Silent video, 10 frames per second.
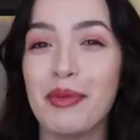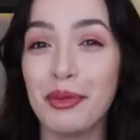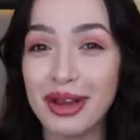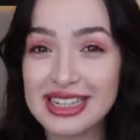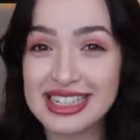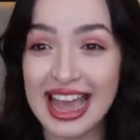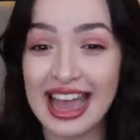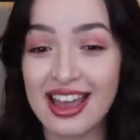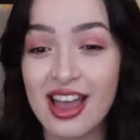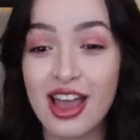But one
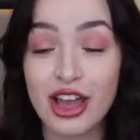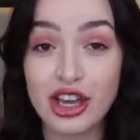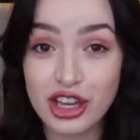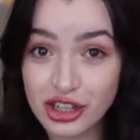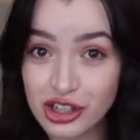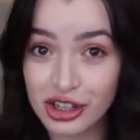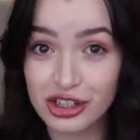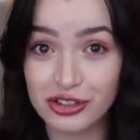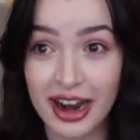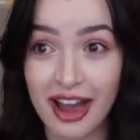day he
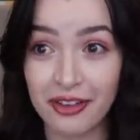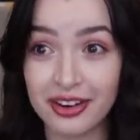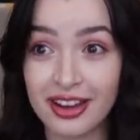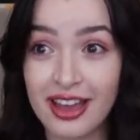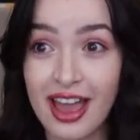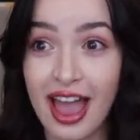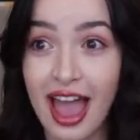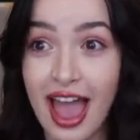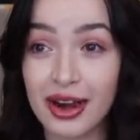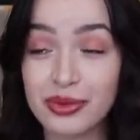turned around
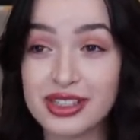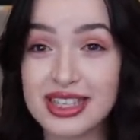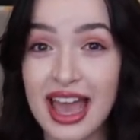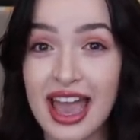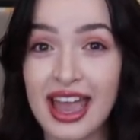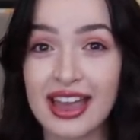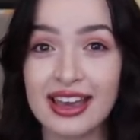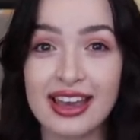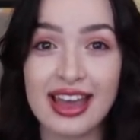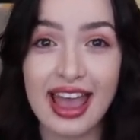and was like,
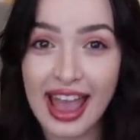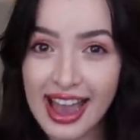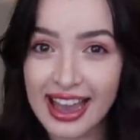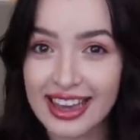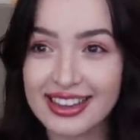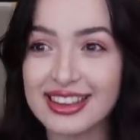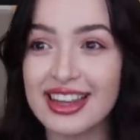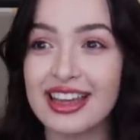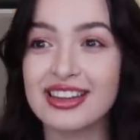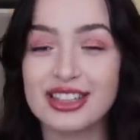hey,
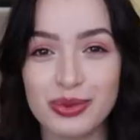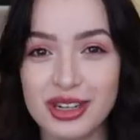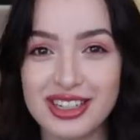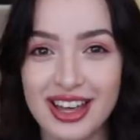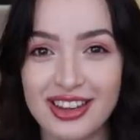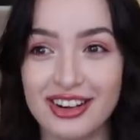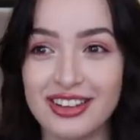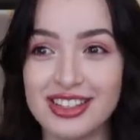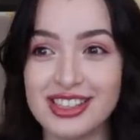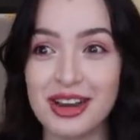like let's work together on this.